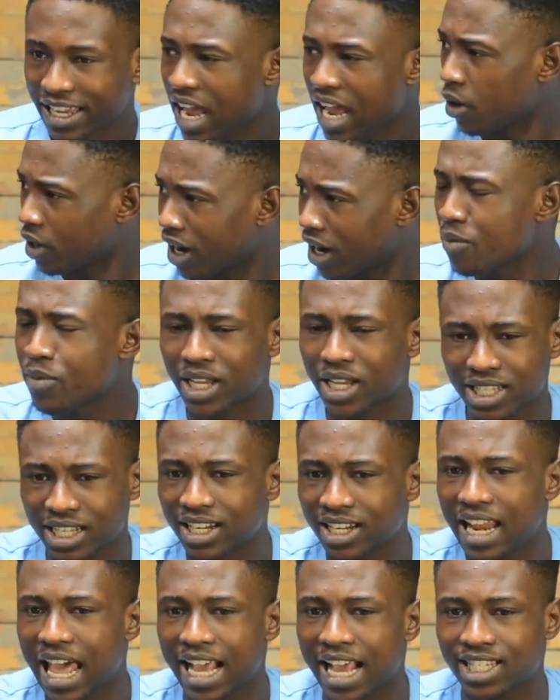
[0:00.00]
Yeah, Caribbeans
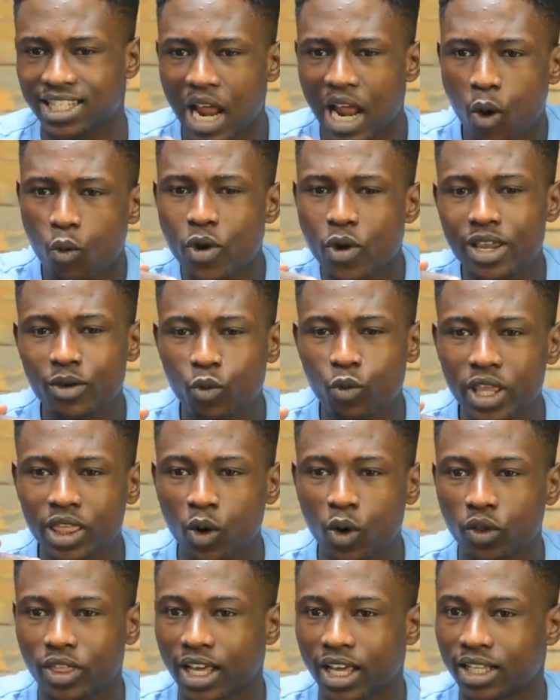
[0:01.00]
and the likes. Now, we
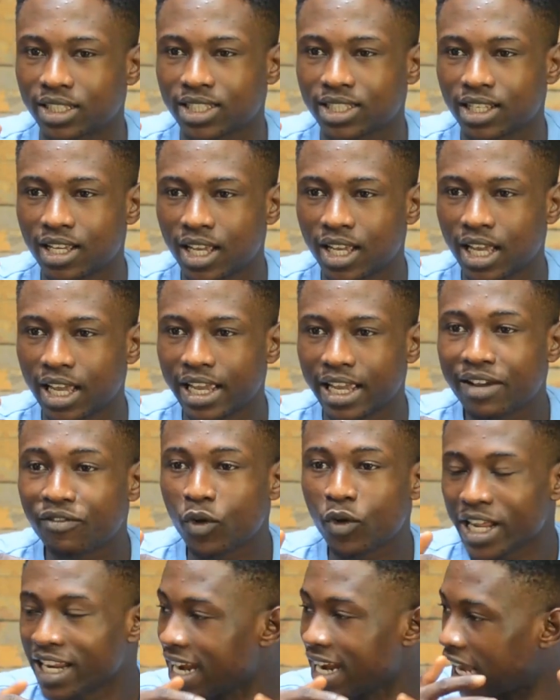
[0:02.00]
know that
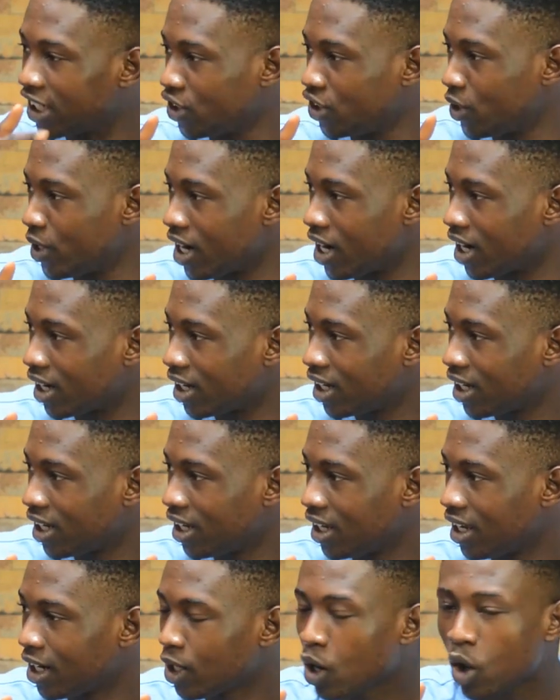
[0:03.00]
even in Nigeria,
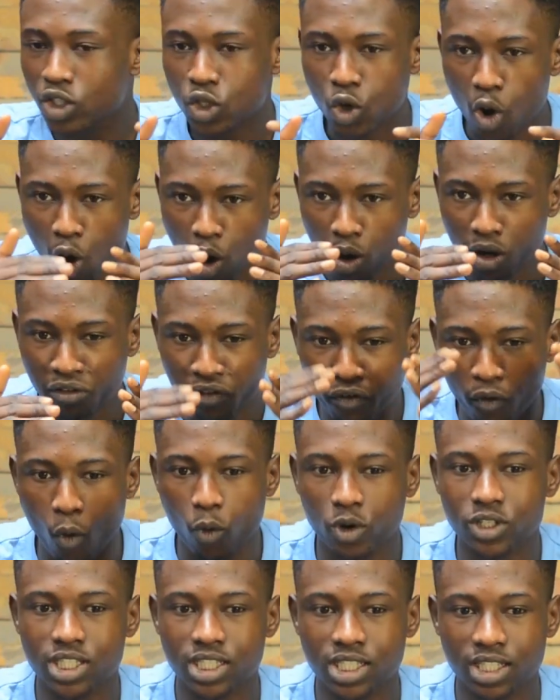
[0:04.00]
not all
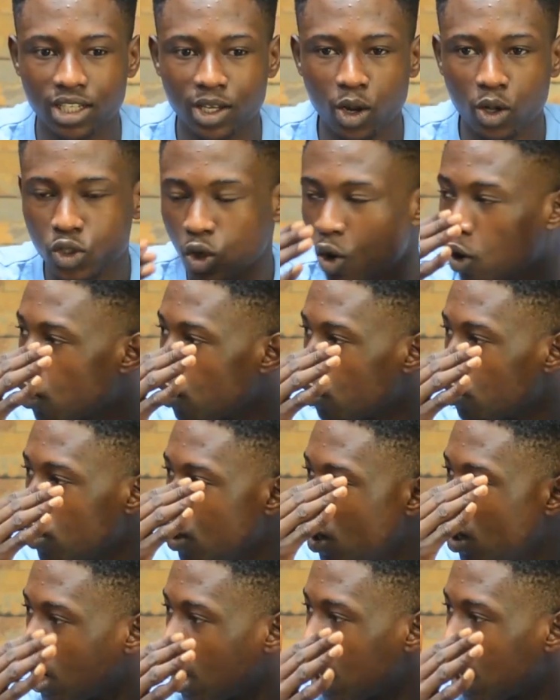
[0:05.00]
folks, not all
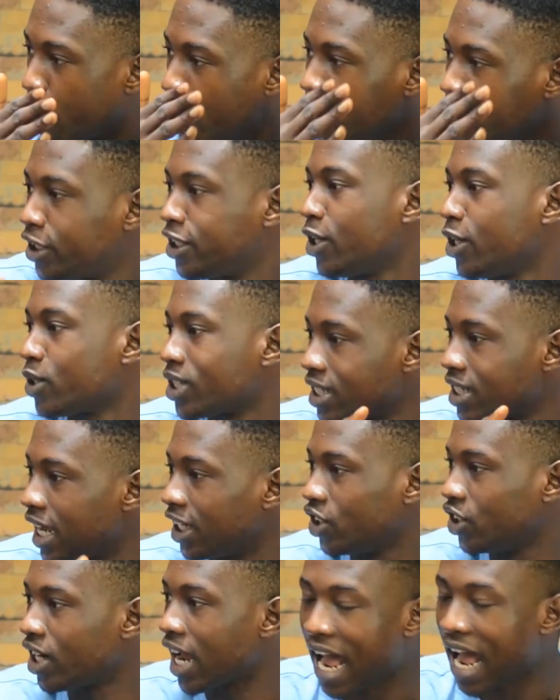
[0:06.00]
patriots in
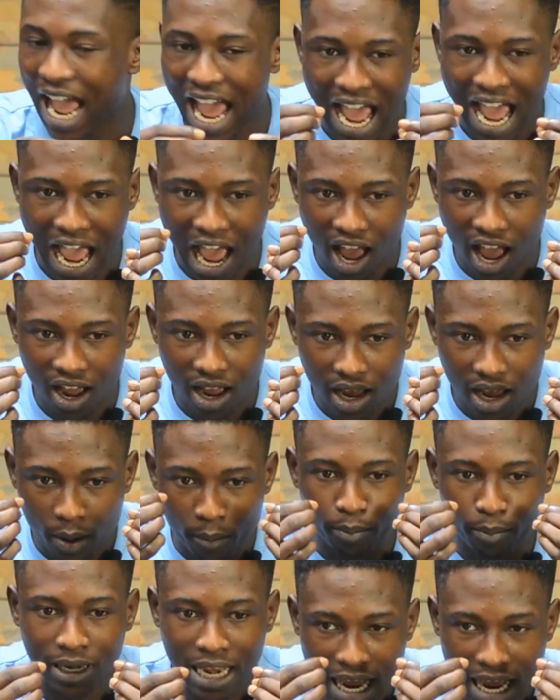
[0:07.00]
Nigeria are
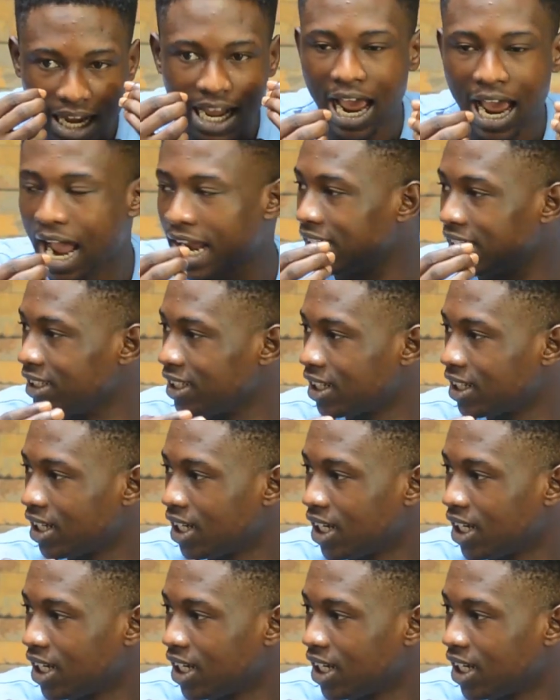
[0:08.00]
black-eyed.